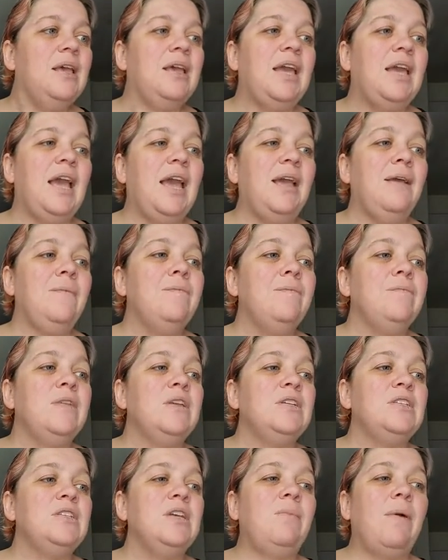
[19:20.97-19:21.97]
Okay.
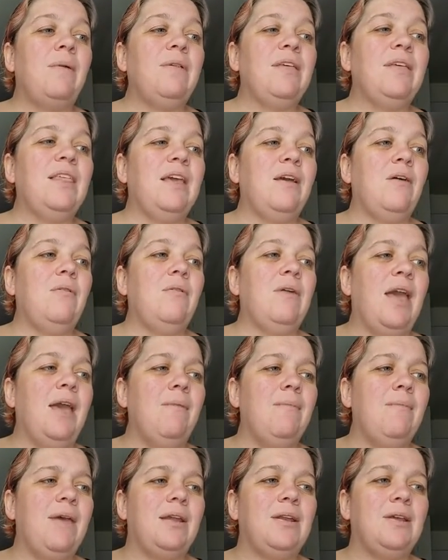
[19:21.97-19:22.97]
So you're probably thinking, okay,
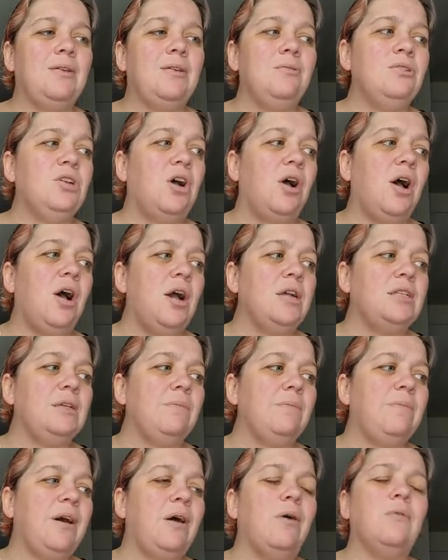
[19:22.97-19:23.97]
Amanda, you talked
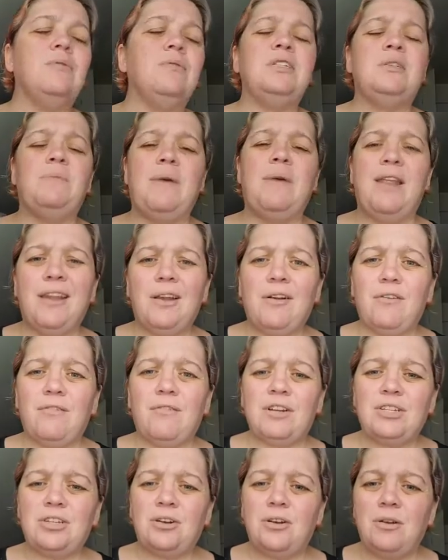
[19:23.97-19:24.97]
about spending
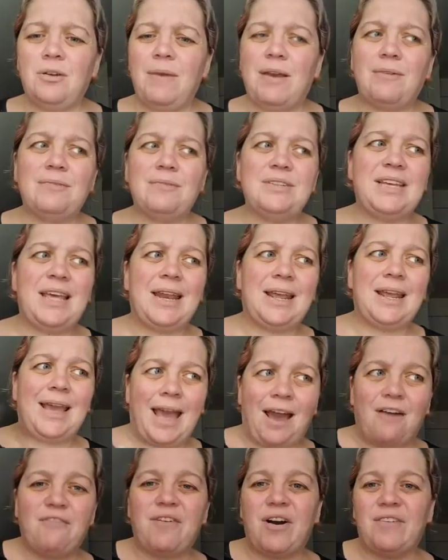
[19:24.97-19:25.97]
over a certain amount and getting a
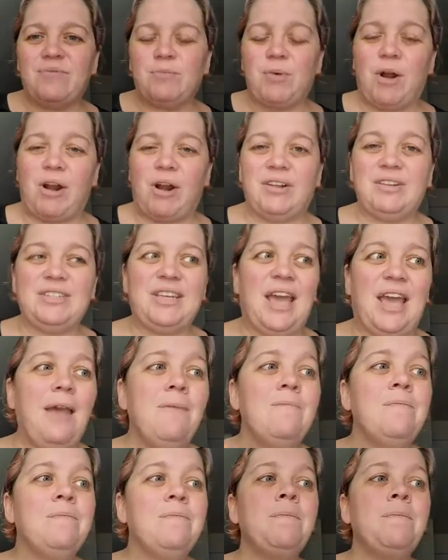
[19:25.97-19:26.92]
half off product. Okay.